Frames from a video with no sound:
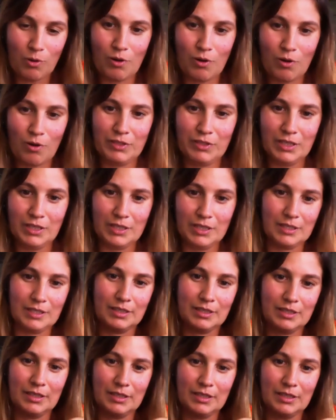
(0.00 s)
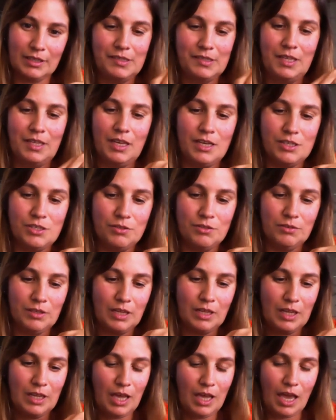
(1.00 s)
of the stadium,
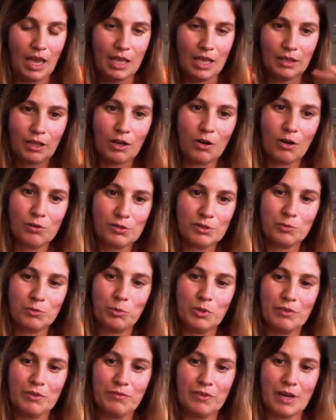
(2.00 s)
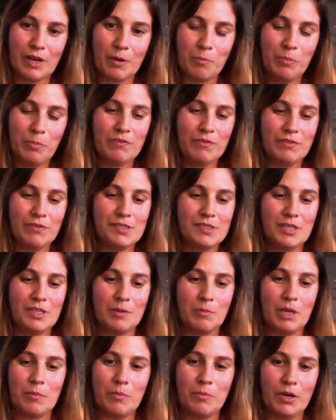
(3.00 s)
and close it with a PVC
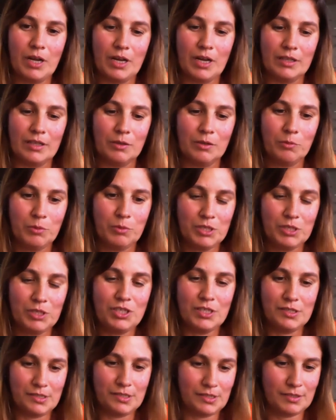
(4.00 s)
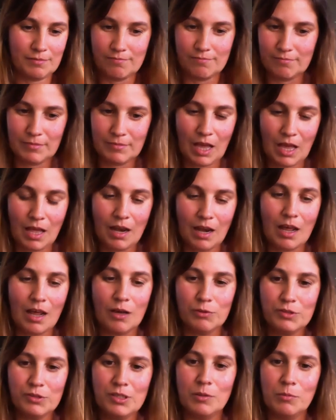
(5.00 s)
membrane, which
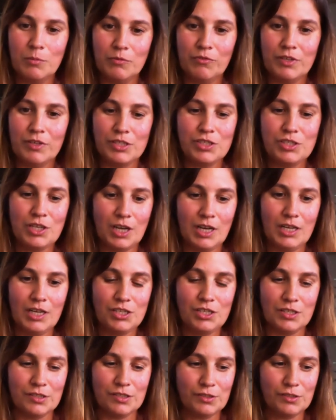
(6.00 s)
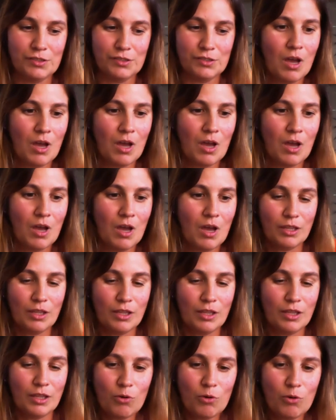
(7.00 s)
allows some ventilation. So the
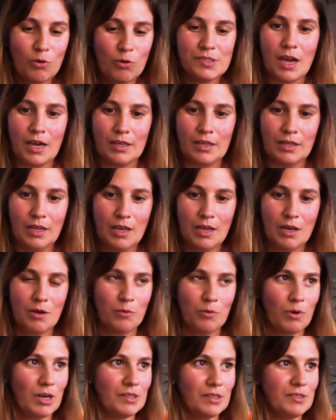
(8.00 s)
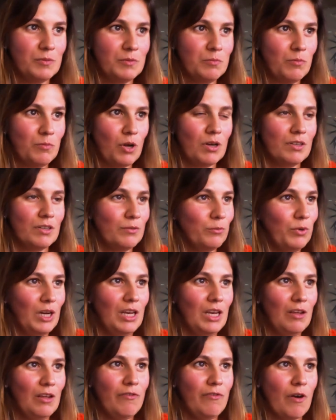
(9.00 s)
whole design was
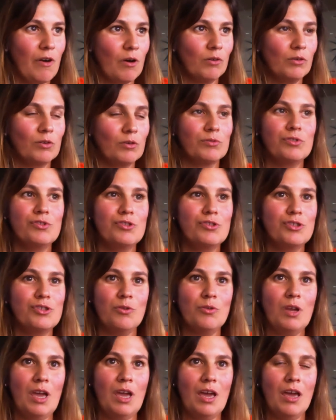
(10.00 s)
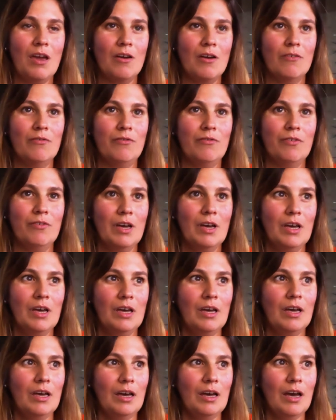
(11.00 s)
really focused to have
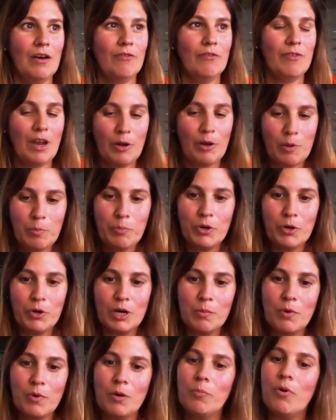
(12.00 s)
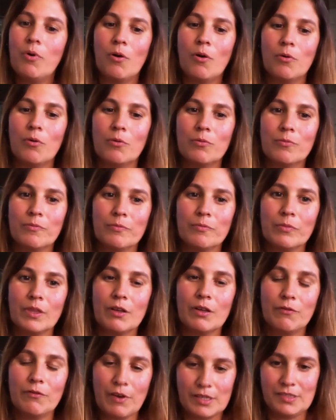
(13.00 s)
a very permeable
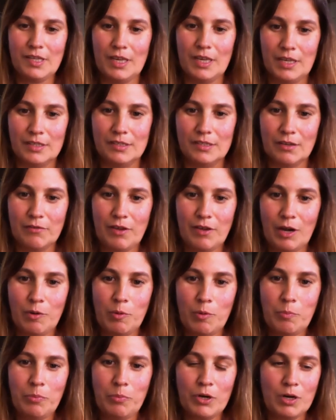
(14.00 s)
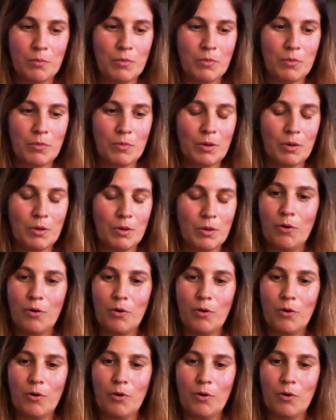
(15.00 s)
facade, a very permeable